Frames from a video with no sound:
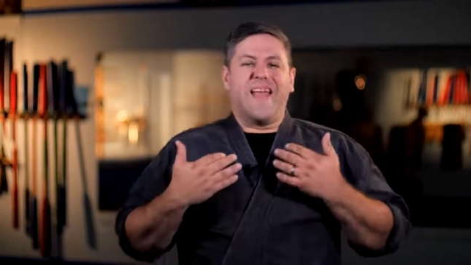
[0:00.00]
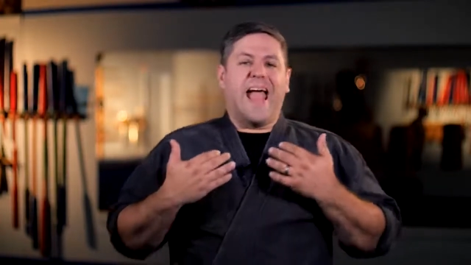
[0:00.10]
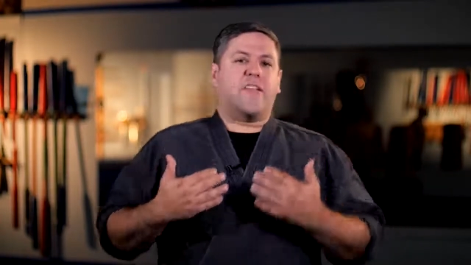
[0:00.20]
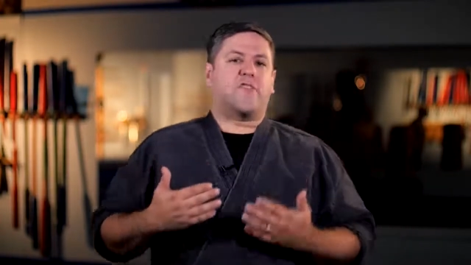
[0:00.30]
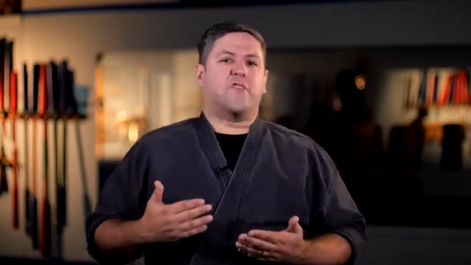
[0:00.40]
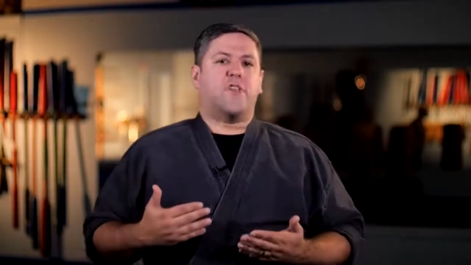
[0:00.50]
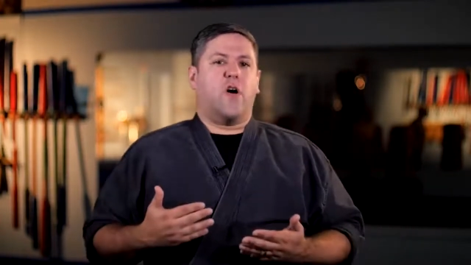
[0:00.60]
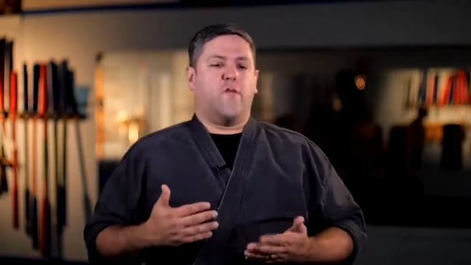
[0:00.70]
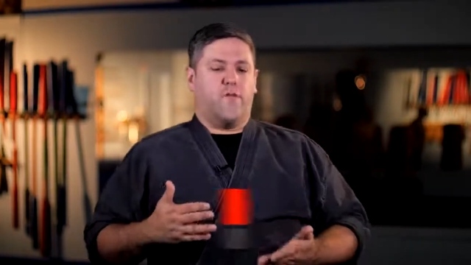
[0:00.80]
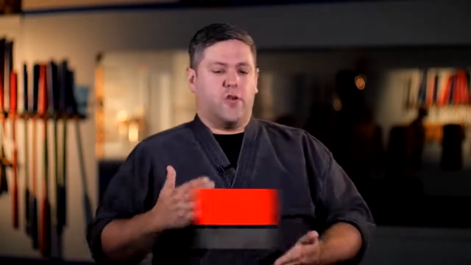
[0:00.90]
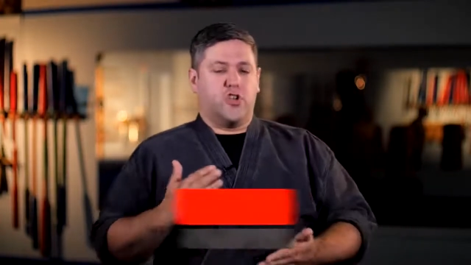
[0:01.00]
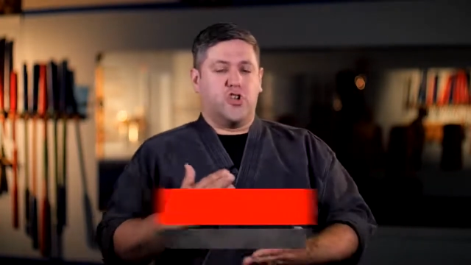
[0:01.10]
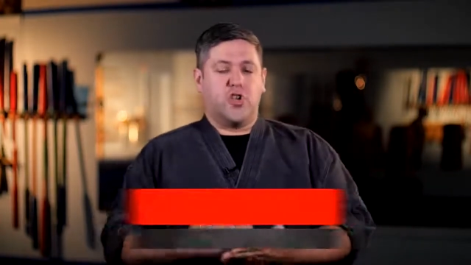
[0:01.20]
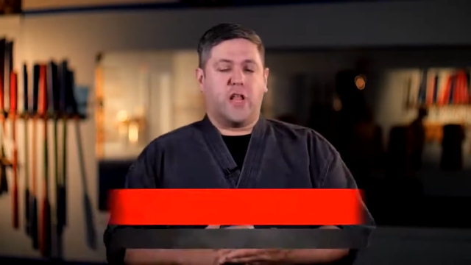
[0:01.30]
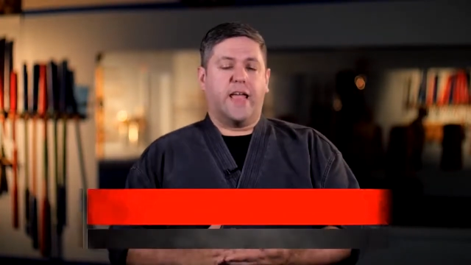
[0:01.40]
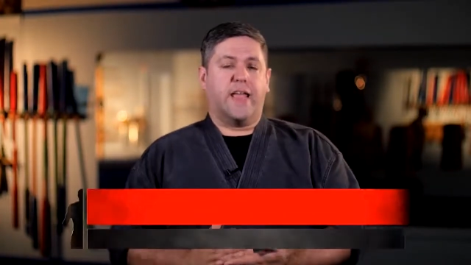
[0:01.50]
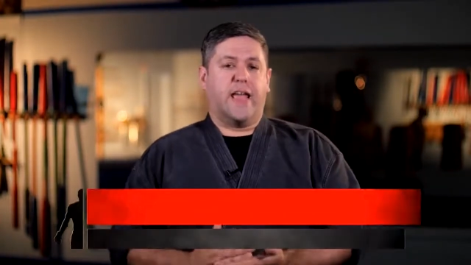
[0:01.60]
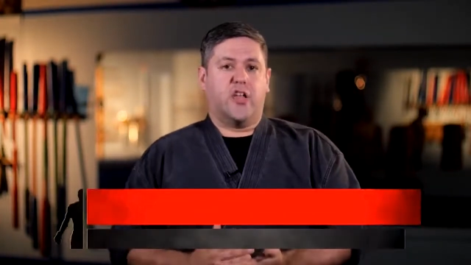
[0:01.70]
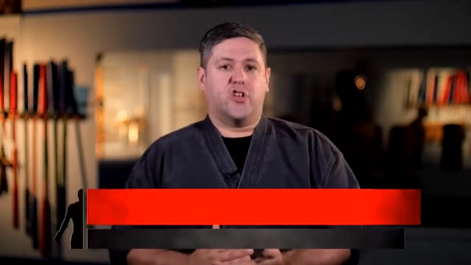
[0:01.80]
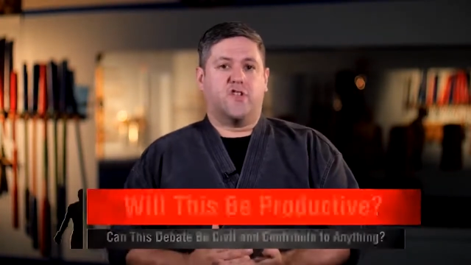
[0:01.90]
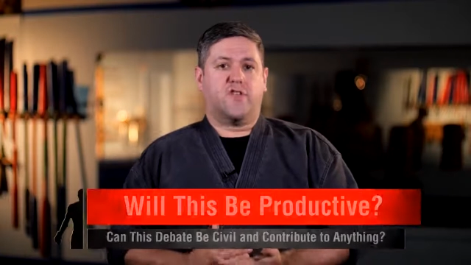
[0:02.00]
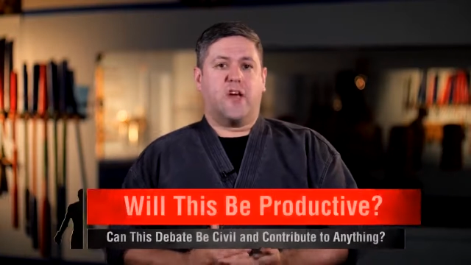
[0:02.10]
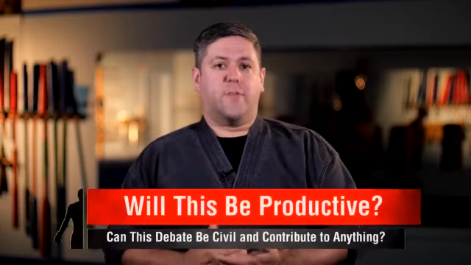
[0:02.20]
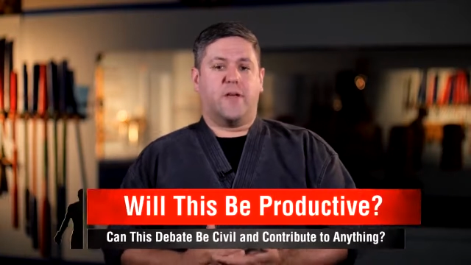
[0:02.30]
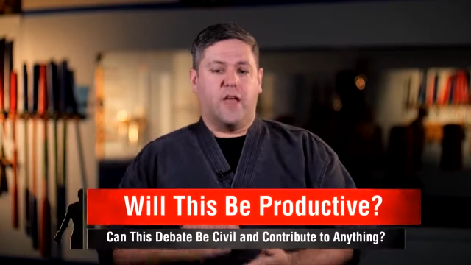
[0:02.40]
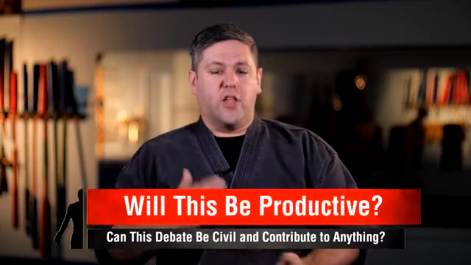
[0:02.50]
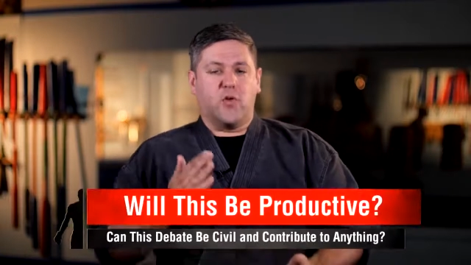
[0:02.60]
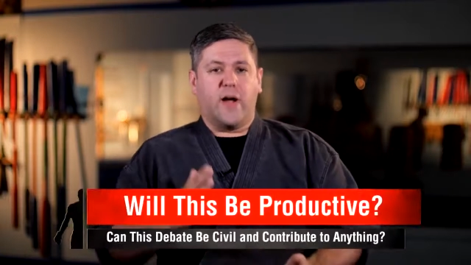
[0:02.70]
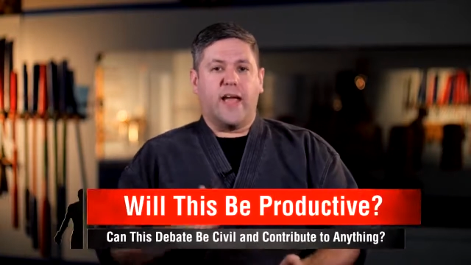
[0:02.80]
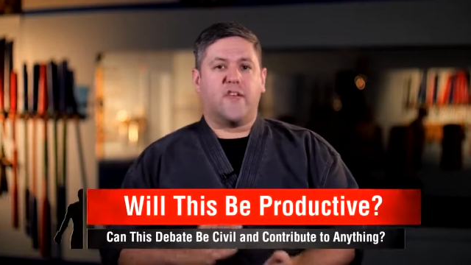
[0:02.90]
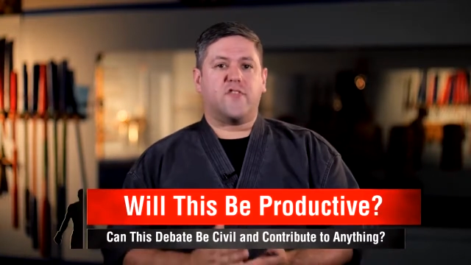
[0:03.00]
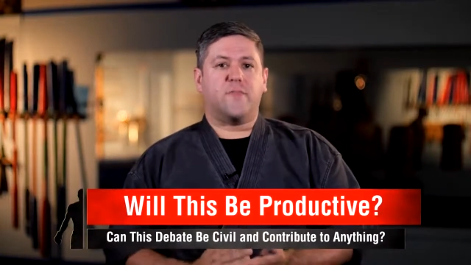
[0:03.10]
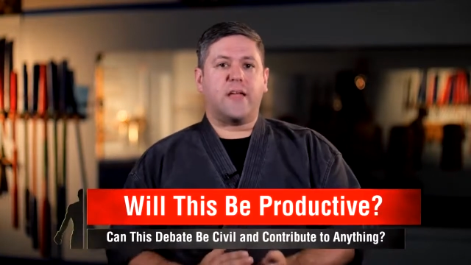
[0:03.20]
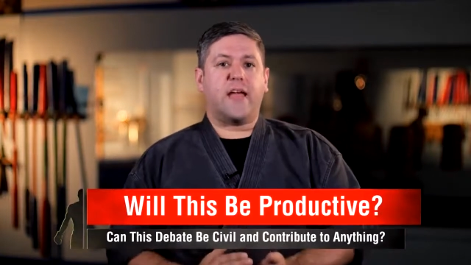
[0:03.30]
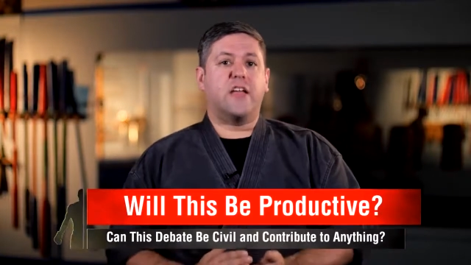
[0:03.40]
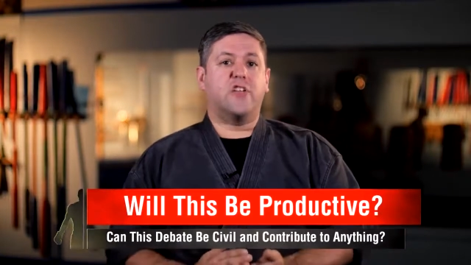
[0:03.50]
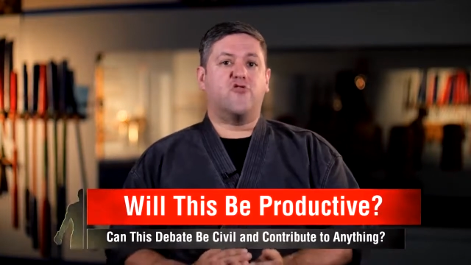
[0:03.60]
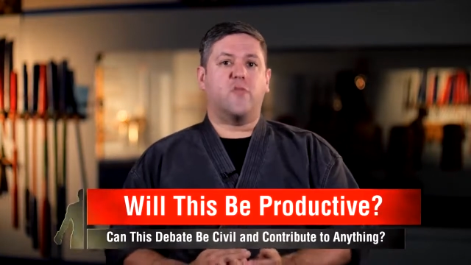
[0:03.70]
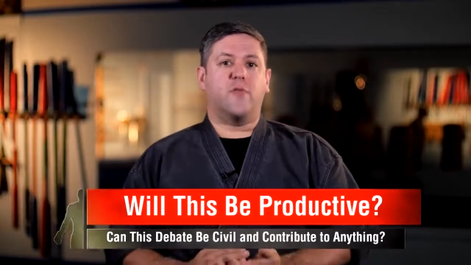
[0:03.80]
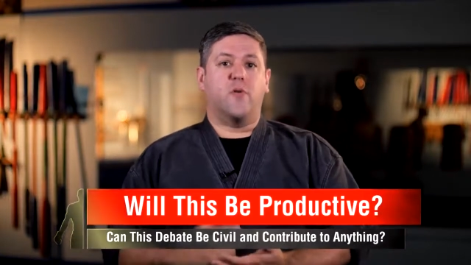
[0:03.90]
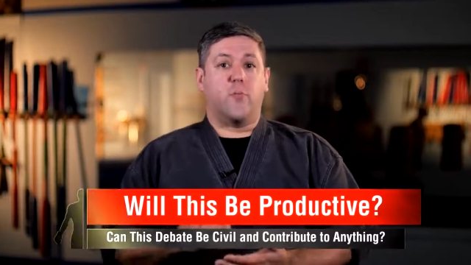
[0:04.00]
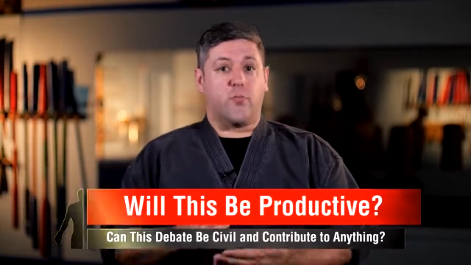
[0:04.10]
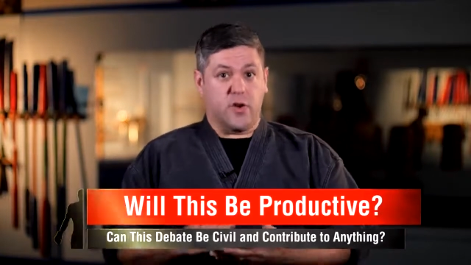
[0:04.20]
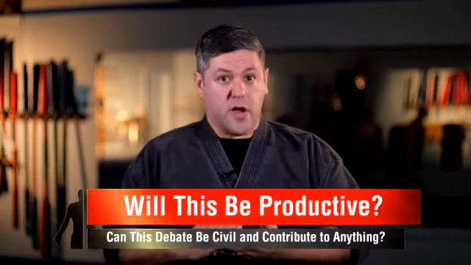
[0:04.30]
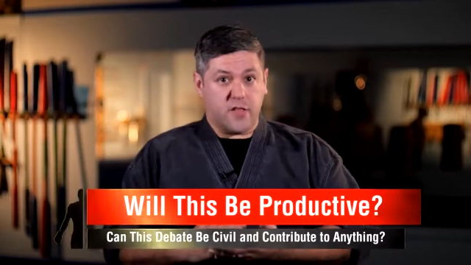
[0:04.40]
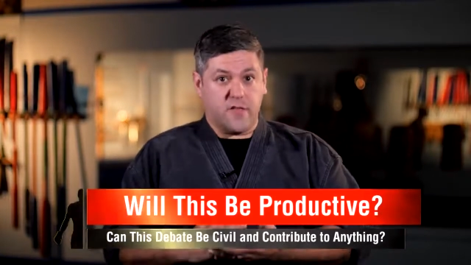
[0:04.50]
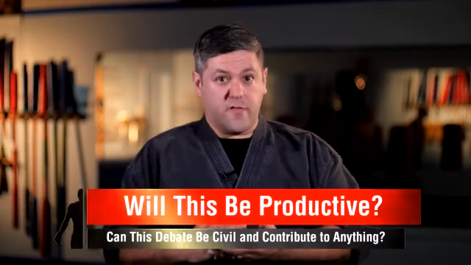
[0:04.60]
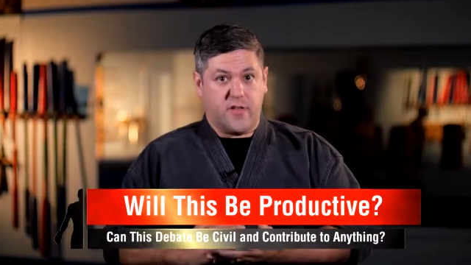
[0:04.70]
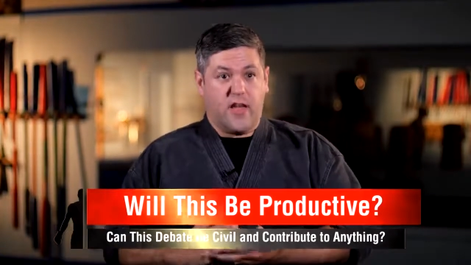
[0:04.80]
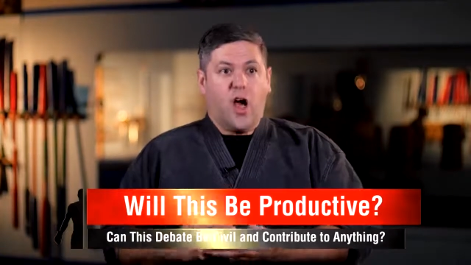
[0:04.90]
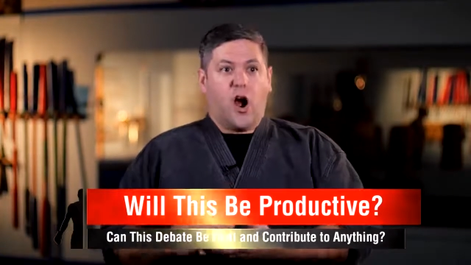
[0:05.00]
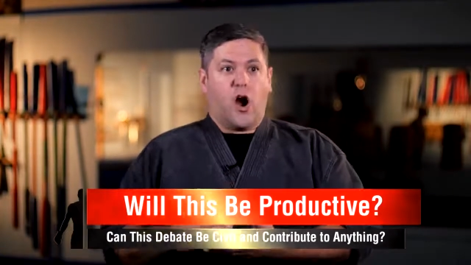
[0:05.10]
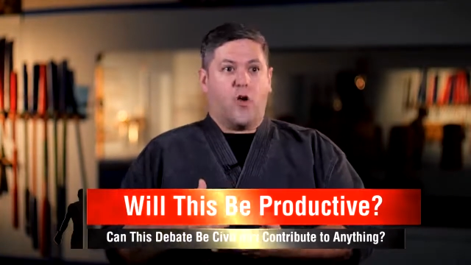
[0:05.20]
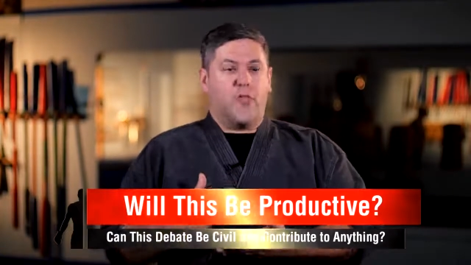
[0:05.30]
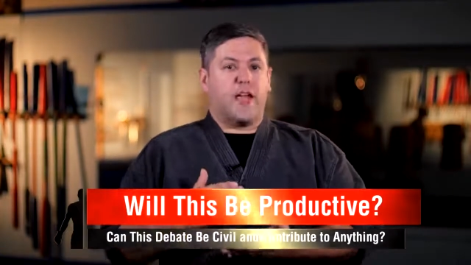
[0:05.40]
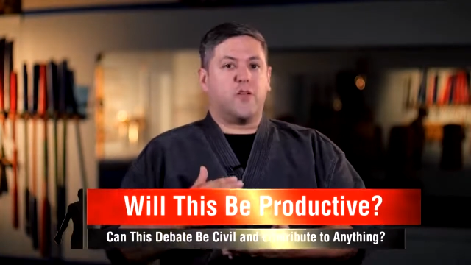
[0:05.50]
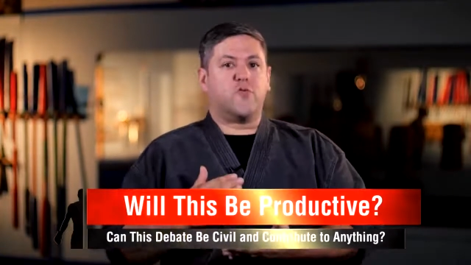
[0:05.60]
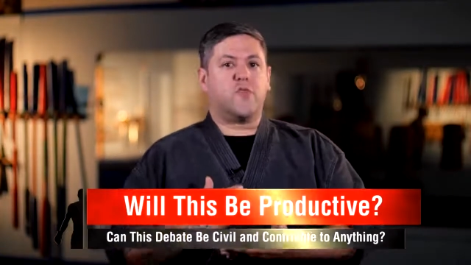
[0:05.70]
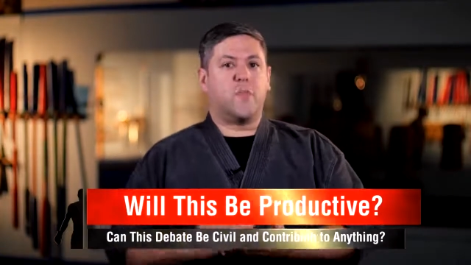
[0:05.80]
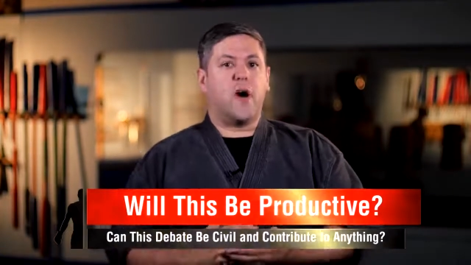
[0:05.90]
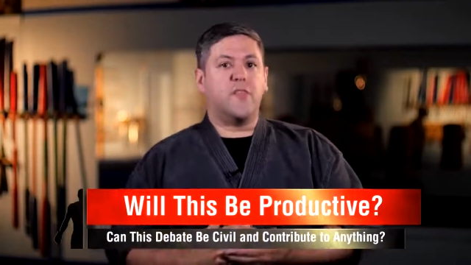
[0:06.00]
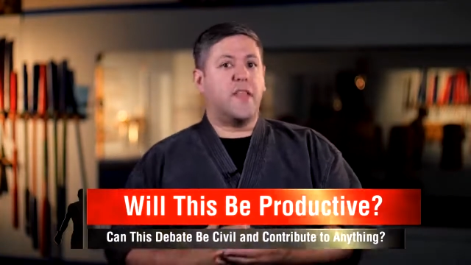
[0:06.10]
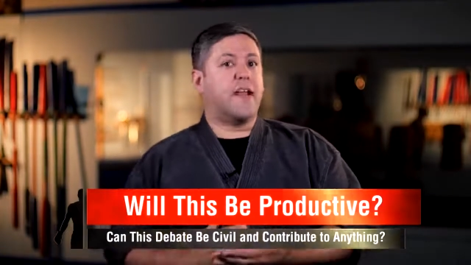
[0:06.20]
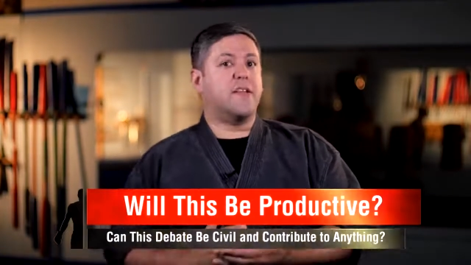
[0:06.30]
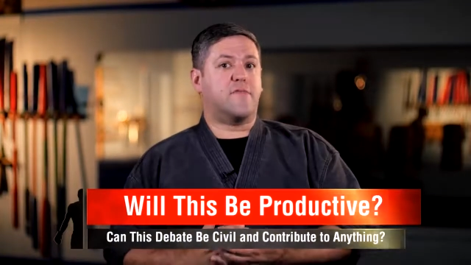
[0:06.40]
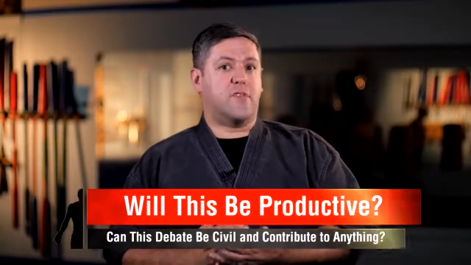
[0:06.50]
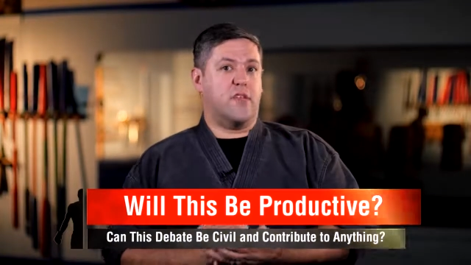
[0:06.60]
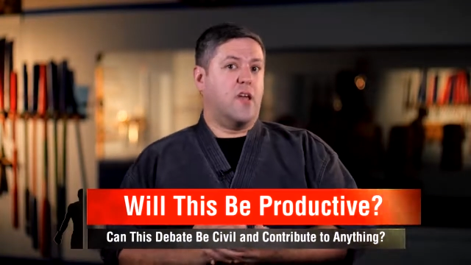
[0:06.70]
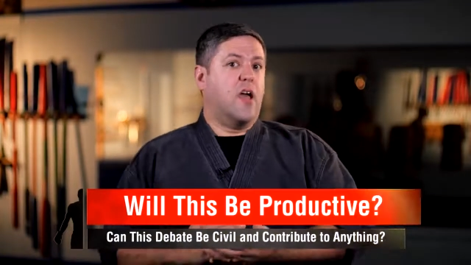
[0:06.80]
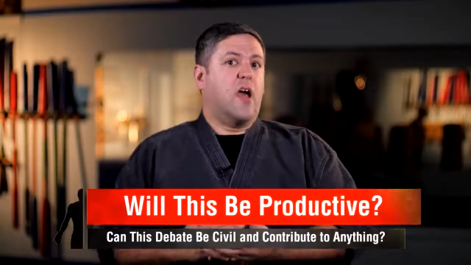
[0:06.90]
ask yourself, should I engage in this topic? Do I have something I can contribute productively? Are they gonna respond negatively?